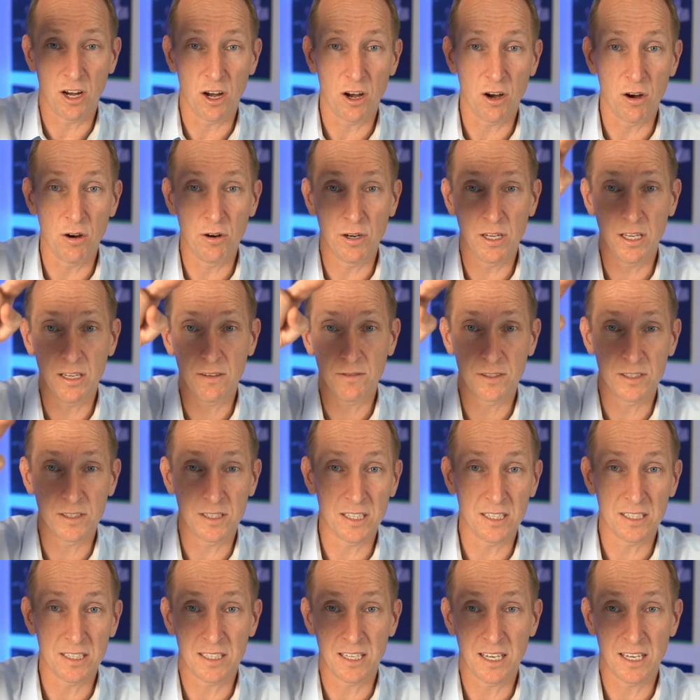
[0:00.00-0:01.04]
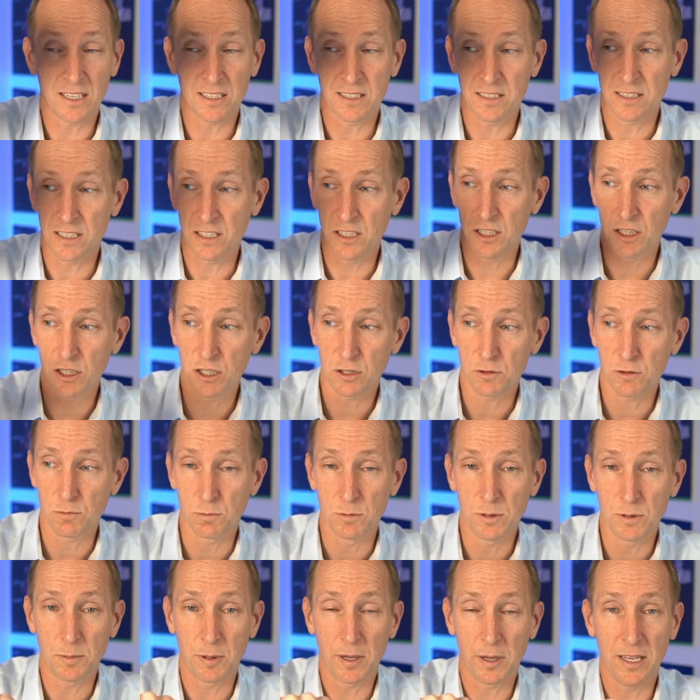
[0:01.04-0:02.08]
holding for 6 seconds, and you just
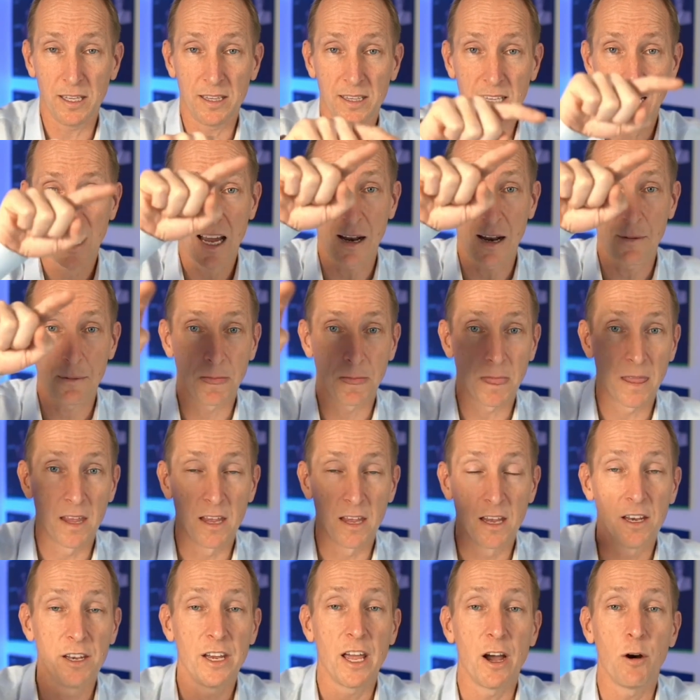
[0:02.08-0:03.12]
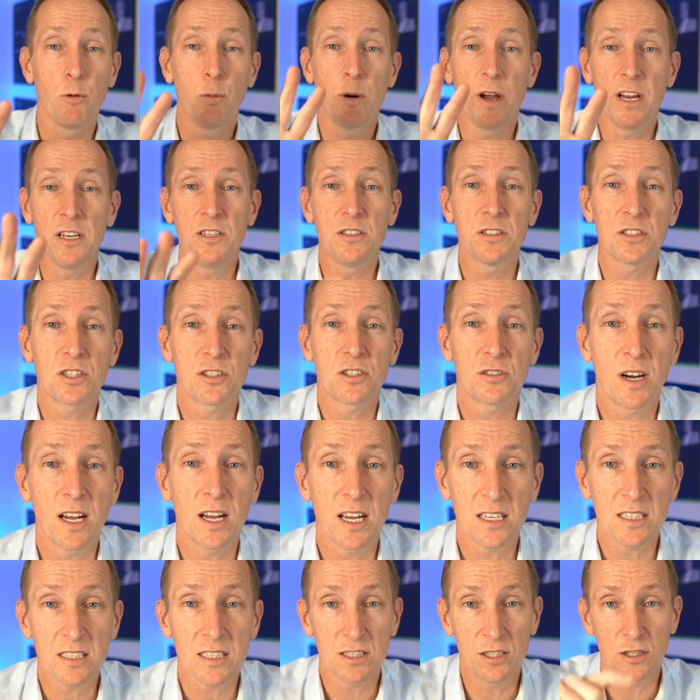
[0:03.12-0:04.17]
repeat that. Now, when you're
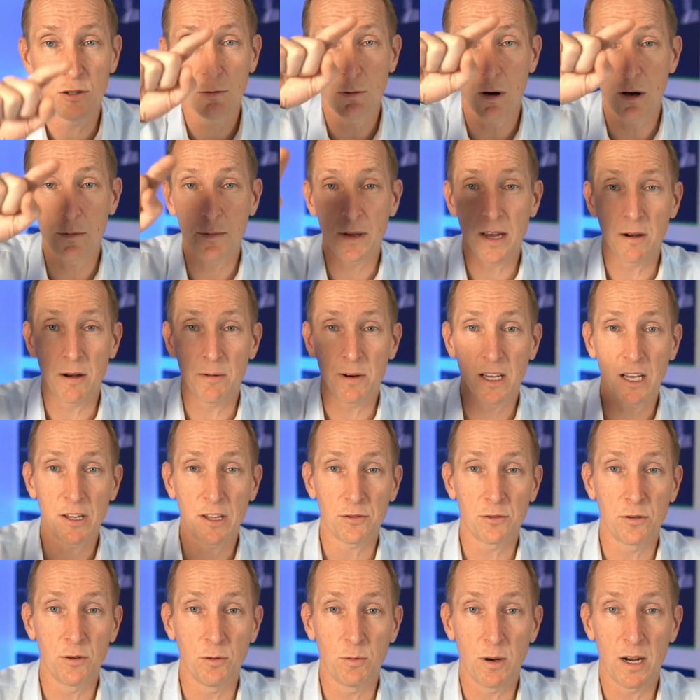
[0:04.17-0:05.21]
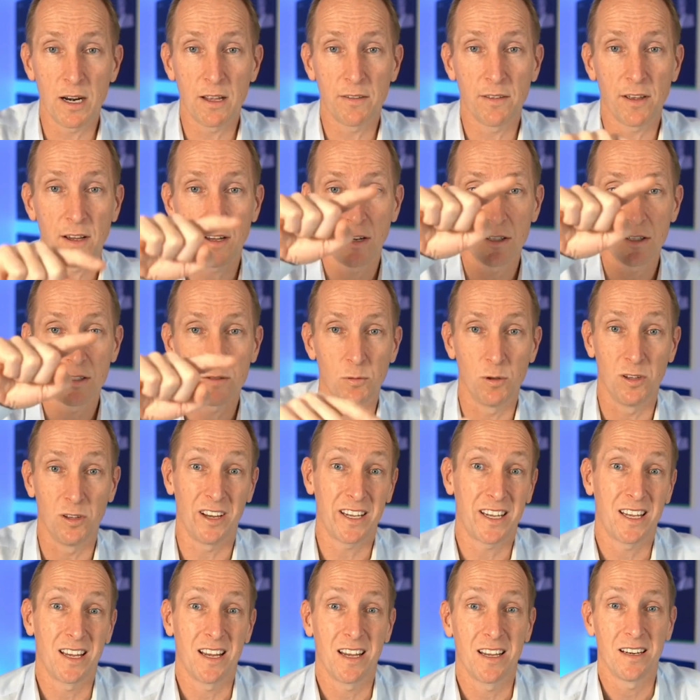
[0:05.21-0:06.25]
stressed, you won't be able to get through one of those. Well, I
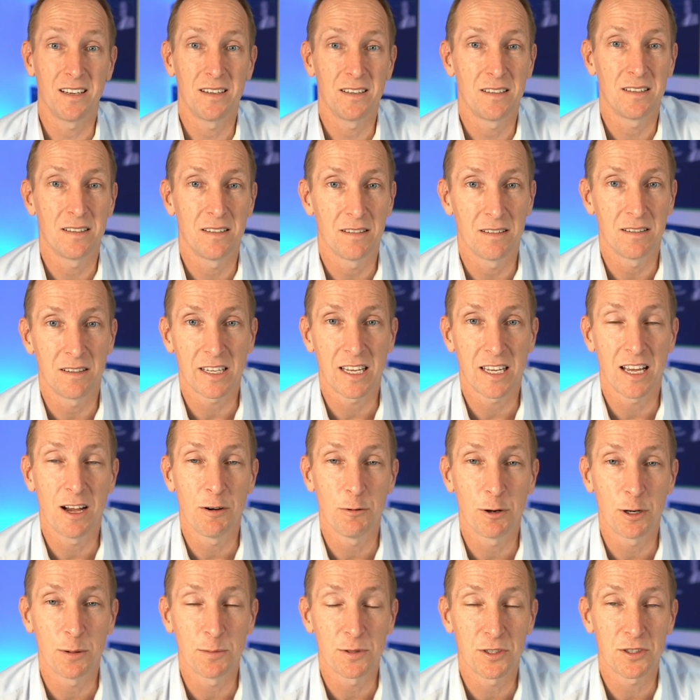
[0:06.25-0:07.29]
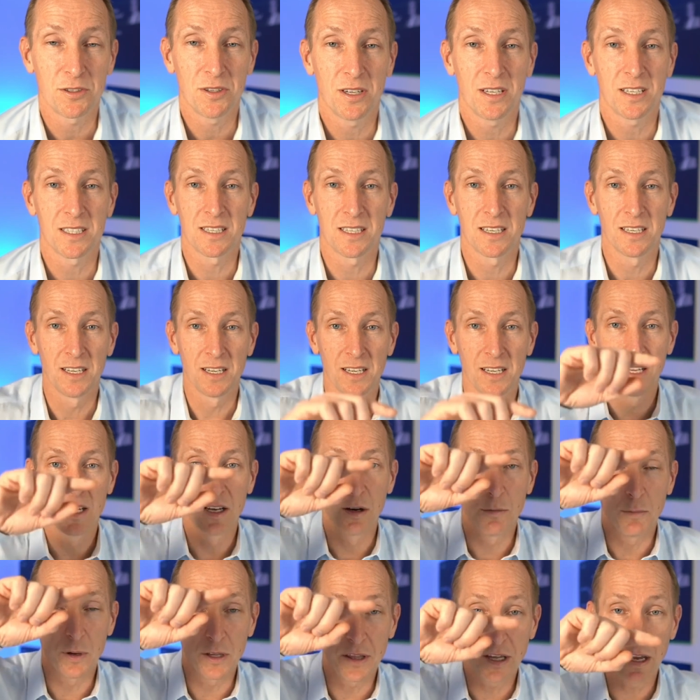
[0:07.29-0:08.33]
can't. I can't when I'm stressed.
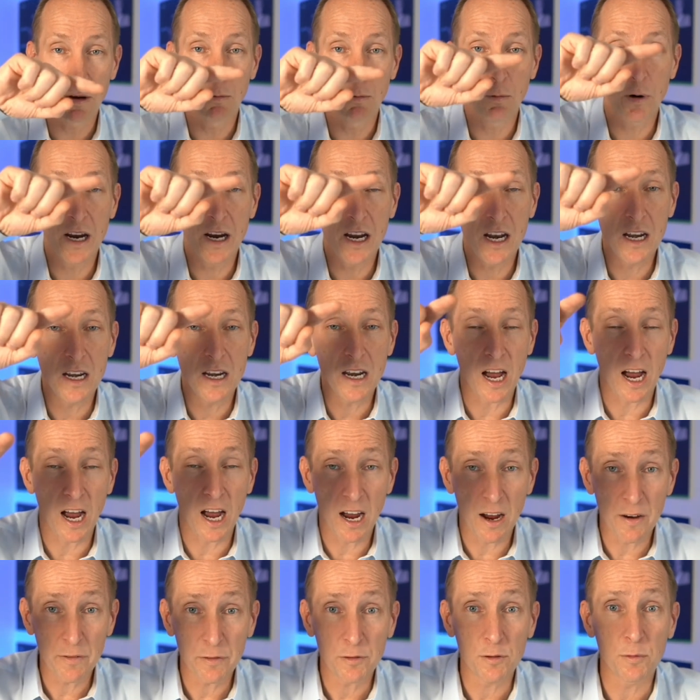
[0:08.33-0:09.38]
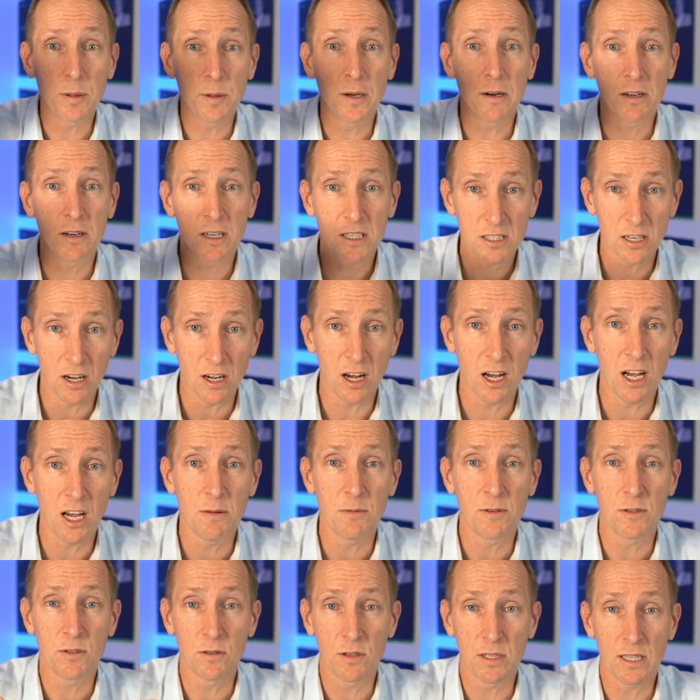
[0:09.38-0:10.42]
But then when, after a period of time
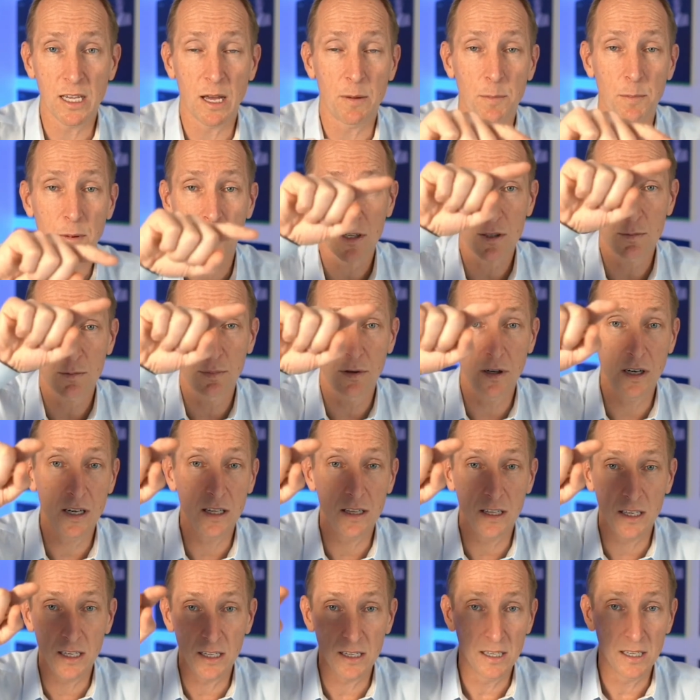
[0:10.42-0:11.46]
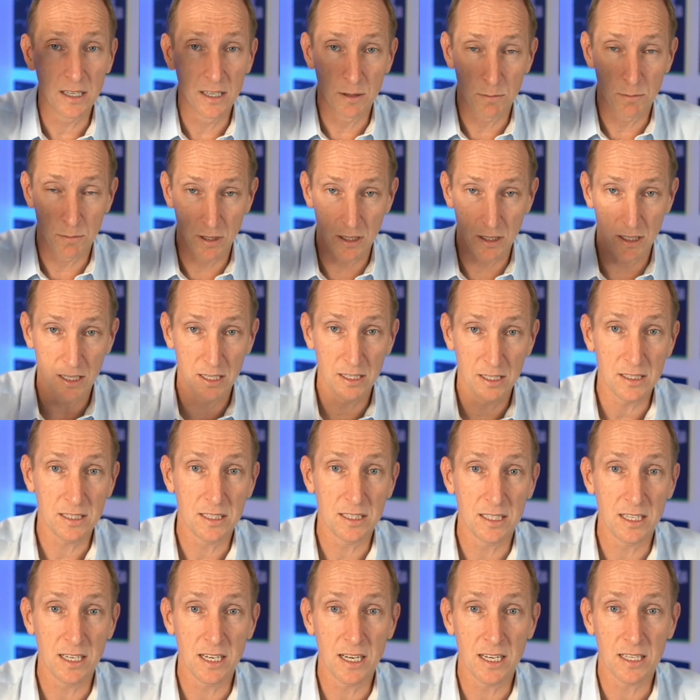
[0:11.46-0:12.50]
of doing that box breathing, breathe in
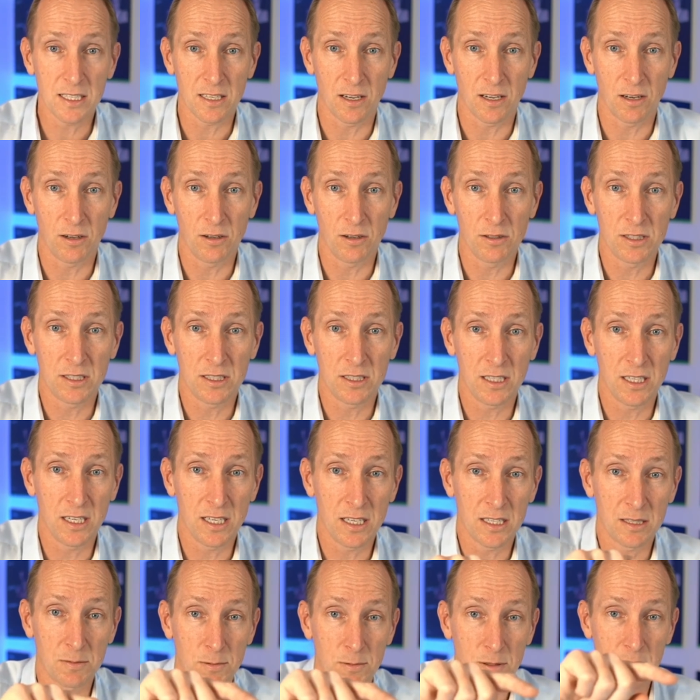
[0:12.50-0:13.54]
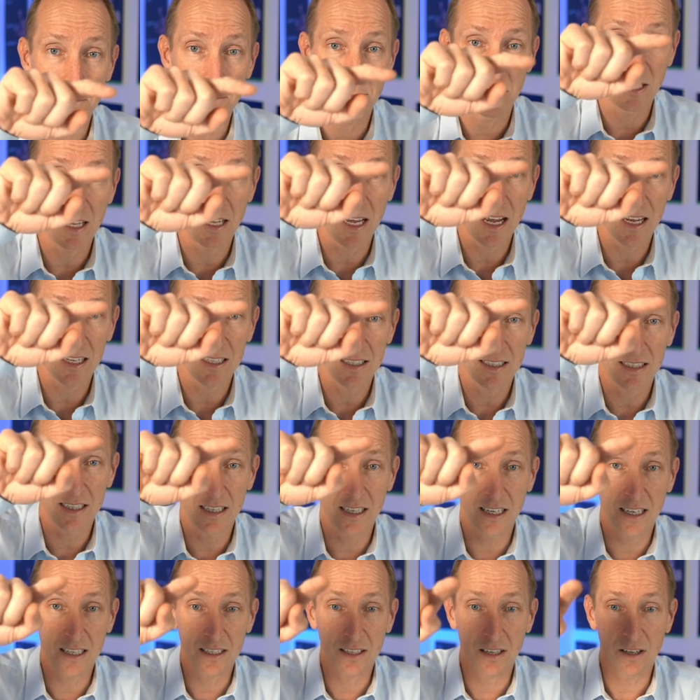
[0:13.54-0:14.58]
6, hold 6, breathe out
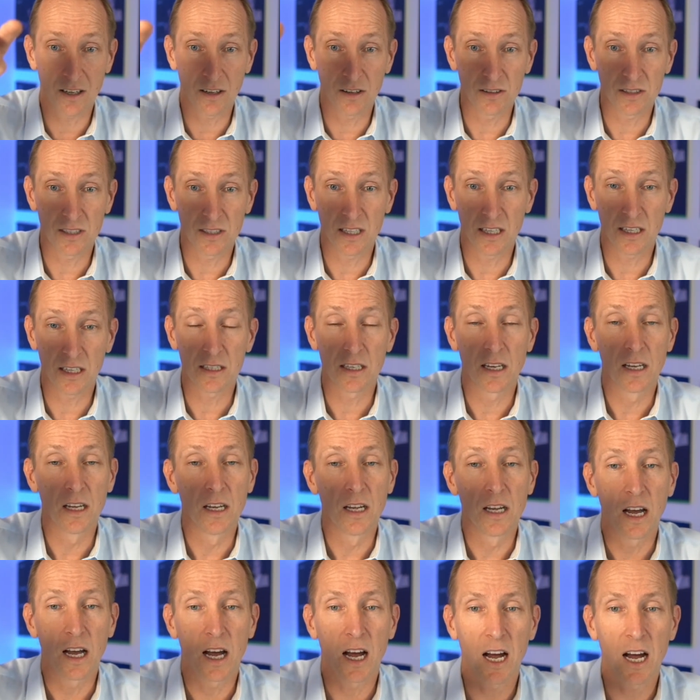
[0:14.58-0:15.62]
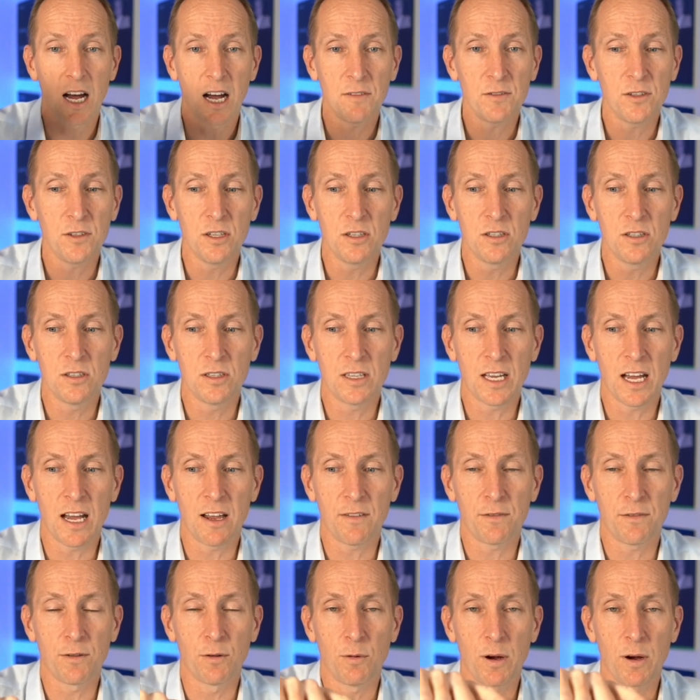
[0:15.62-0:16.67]
6, hold 6. After you do
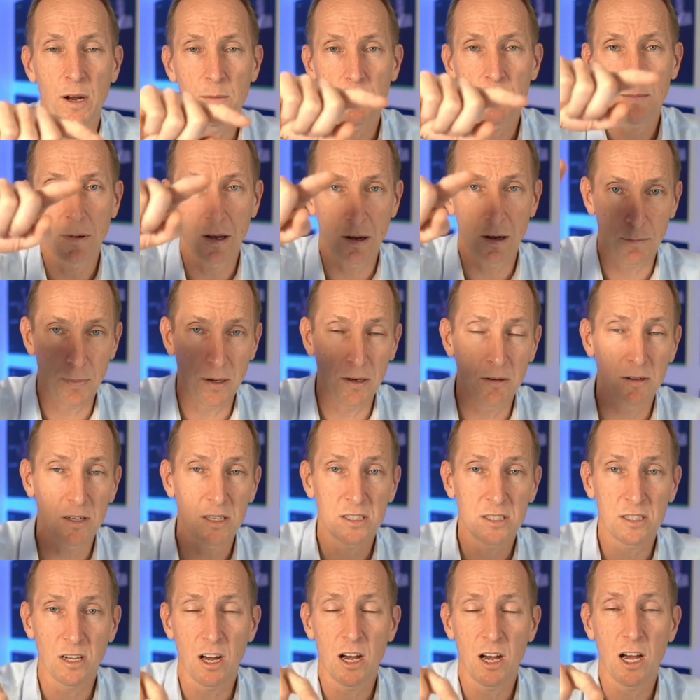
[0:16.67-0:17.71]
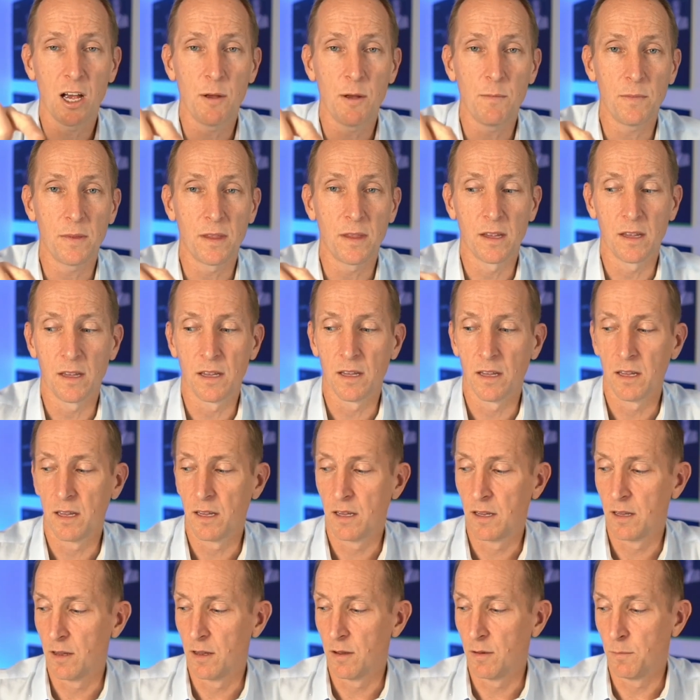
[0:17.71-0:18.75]
that for a period of time,
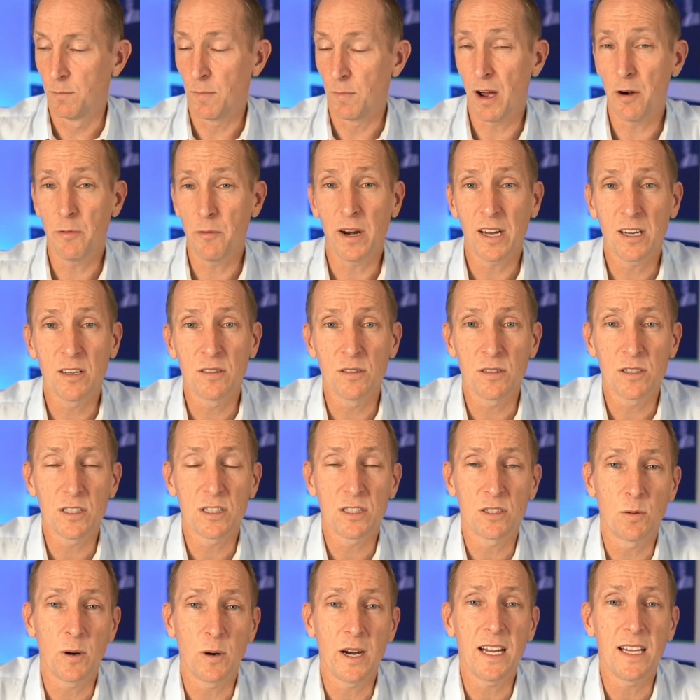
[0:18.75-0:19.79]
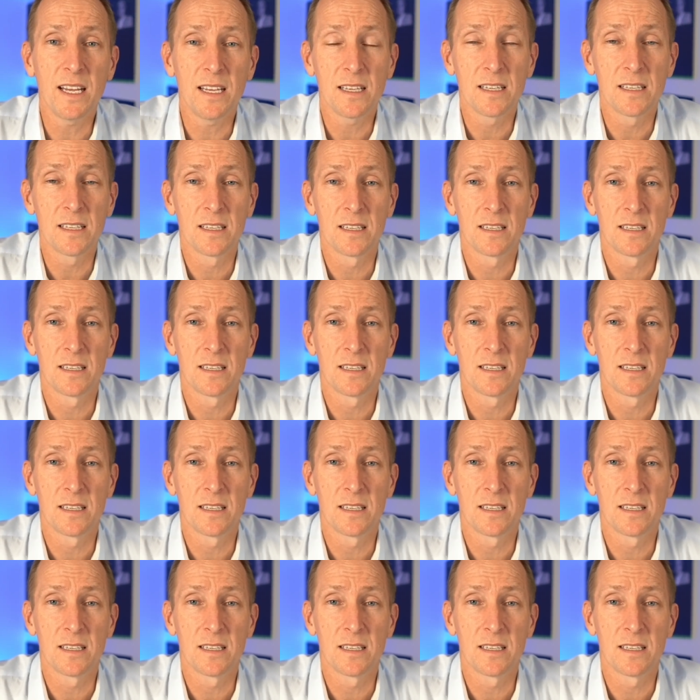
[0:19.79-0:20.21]
my record is 20.